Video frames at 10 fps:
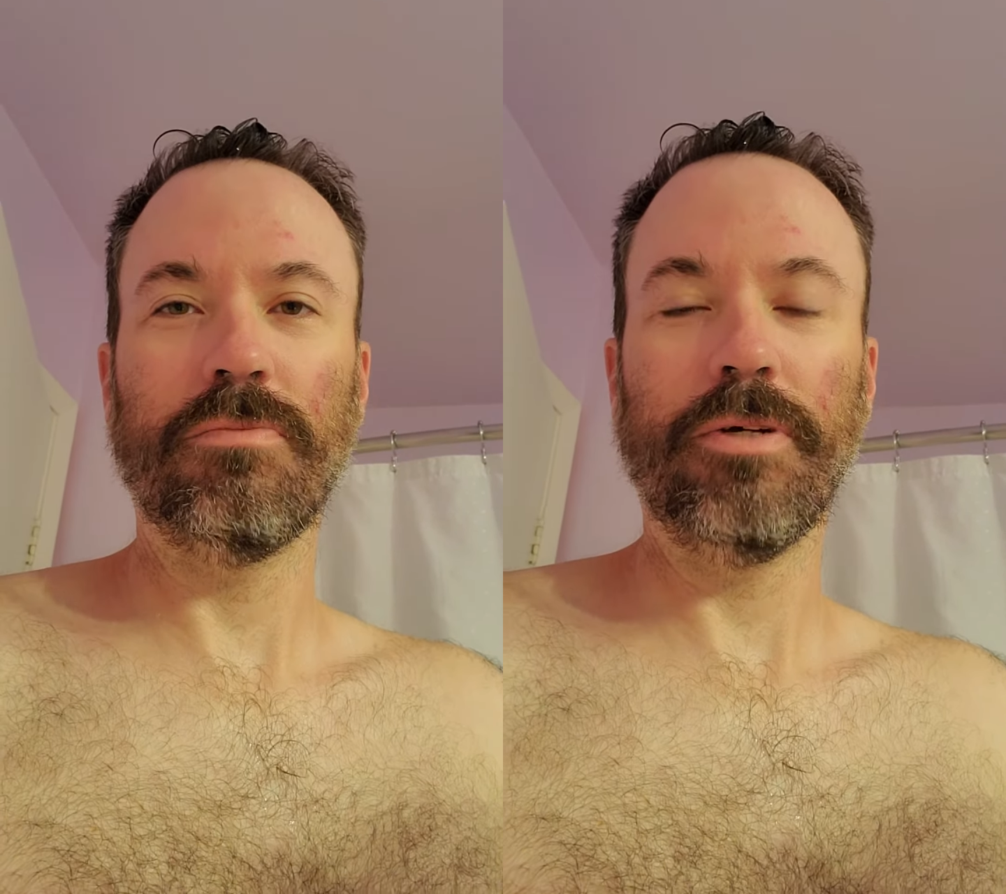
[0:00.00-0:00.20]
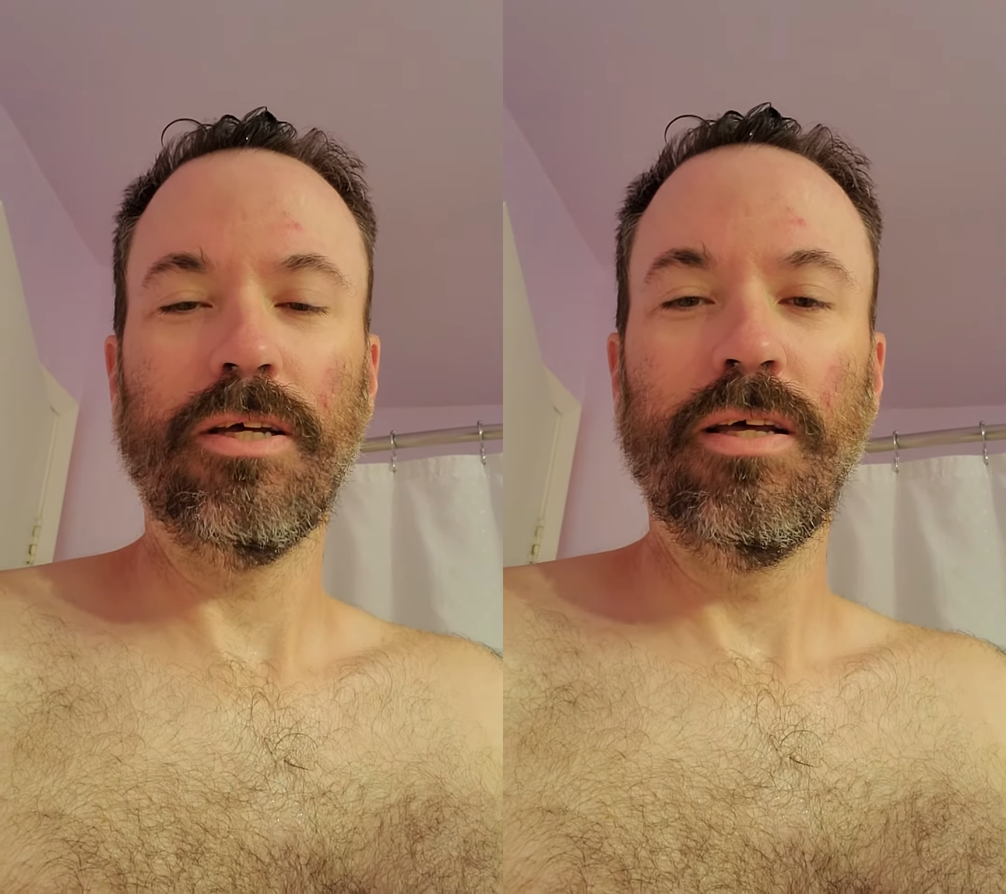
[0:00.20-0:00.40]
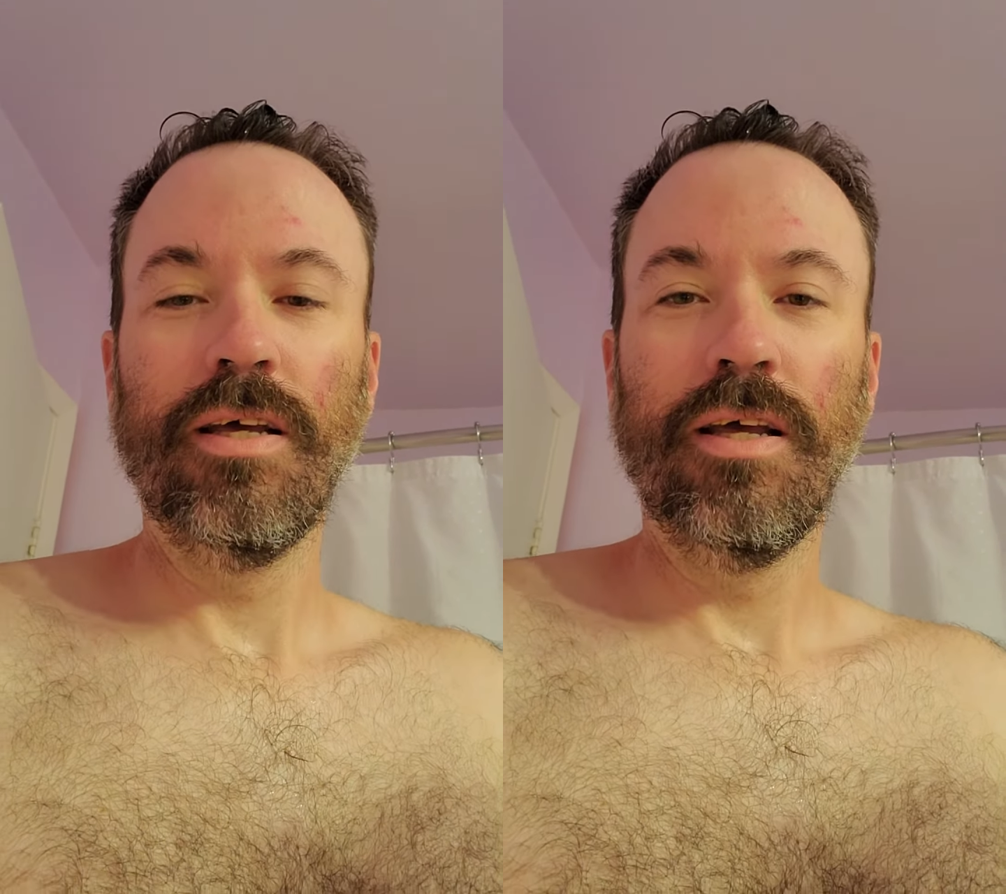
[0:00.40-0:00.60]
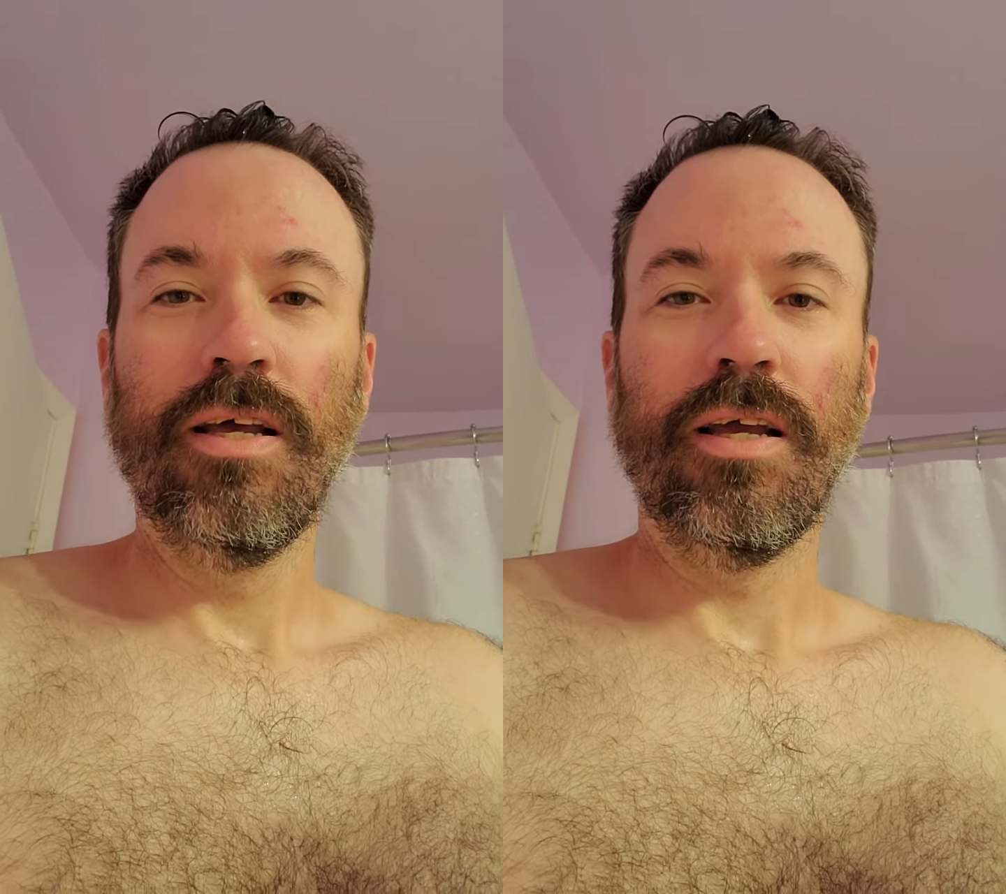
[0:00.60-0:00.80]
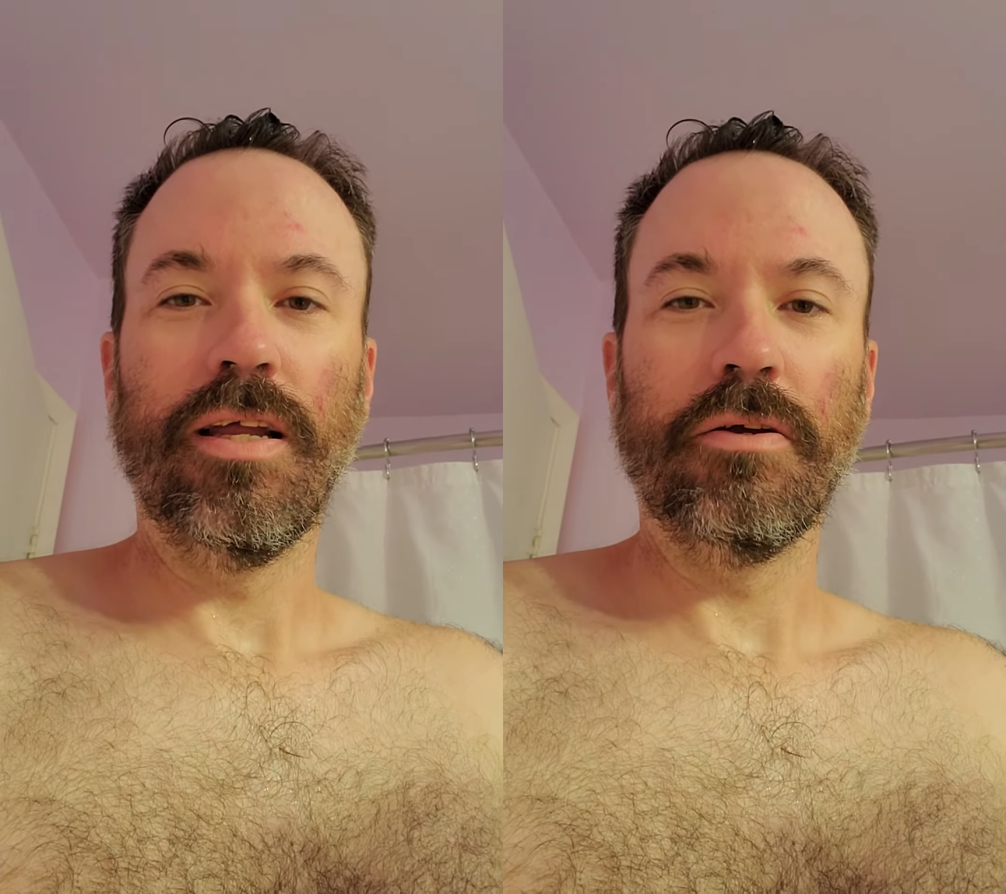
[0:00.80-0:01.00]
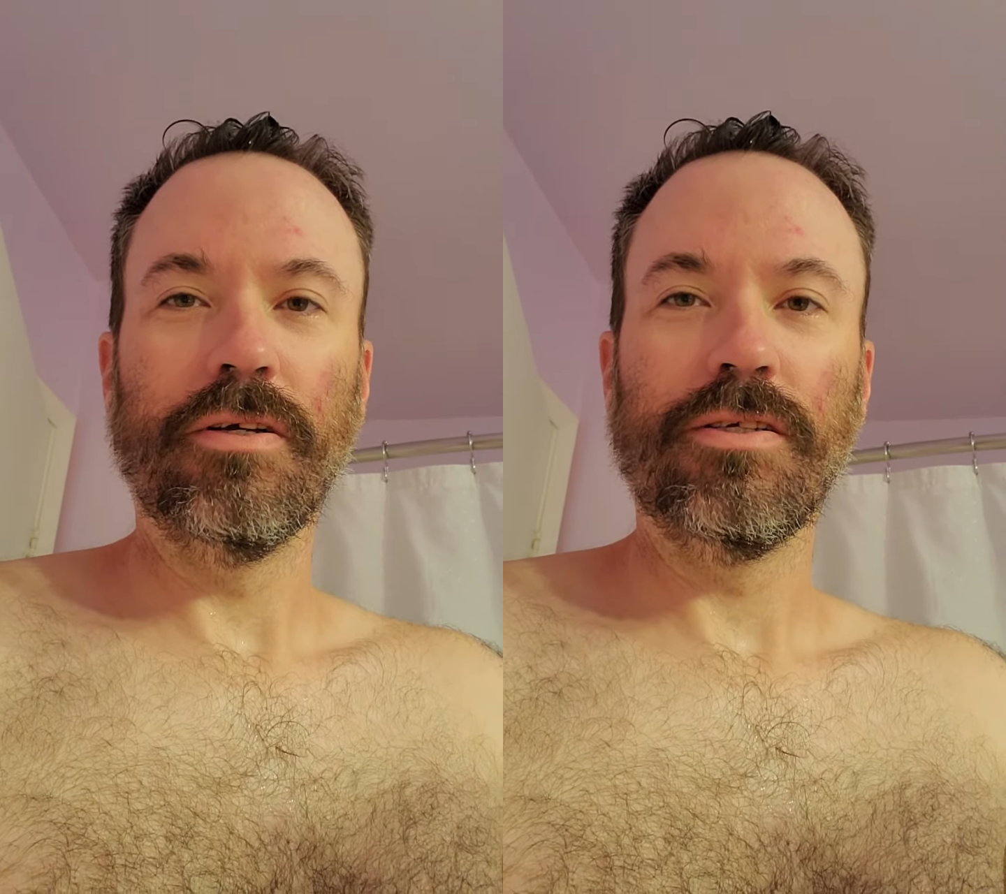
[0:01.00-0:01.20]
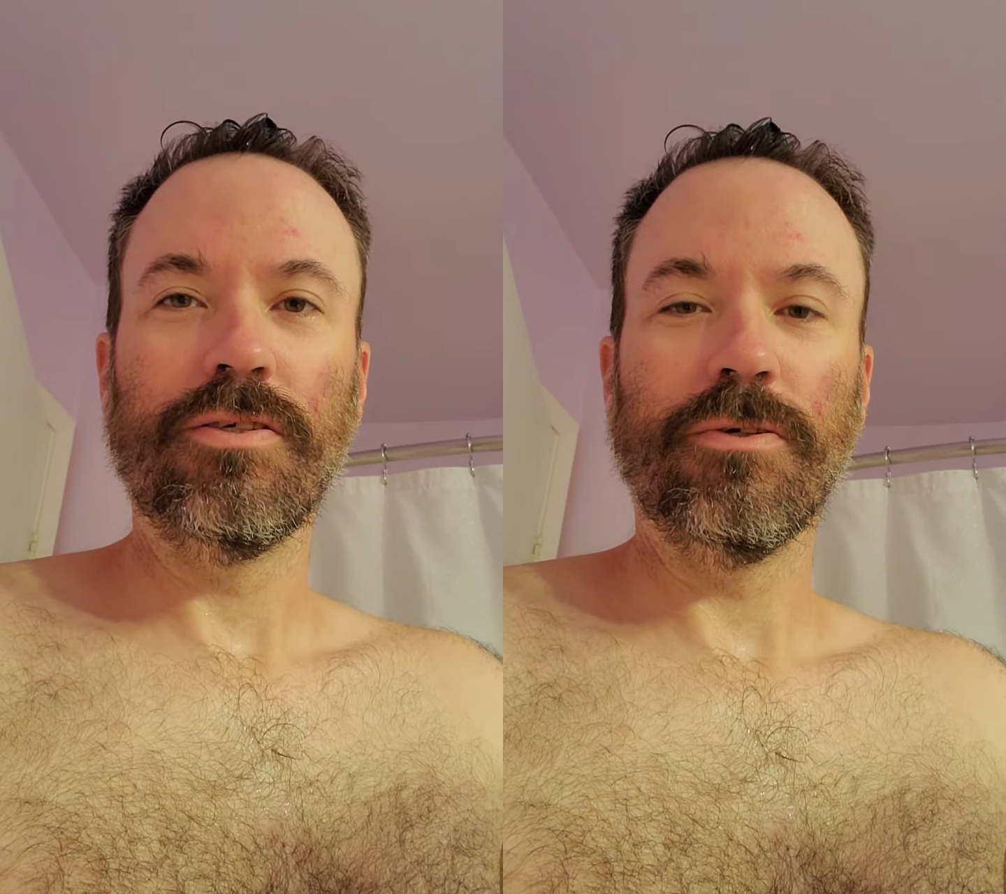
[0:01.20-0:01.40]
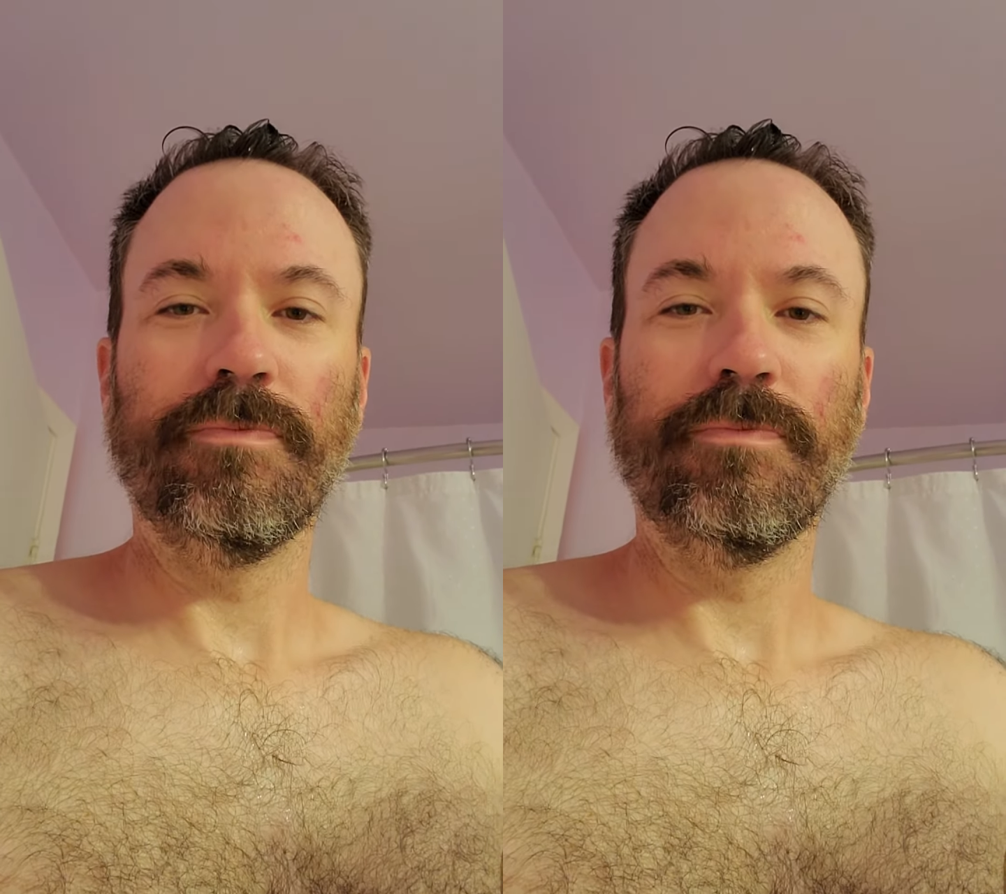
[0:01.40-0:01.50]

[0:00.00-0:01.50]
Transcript: but anyways, so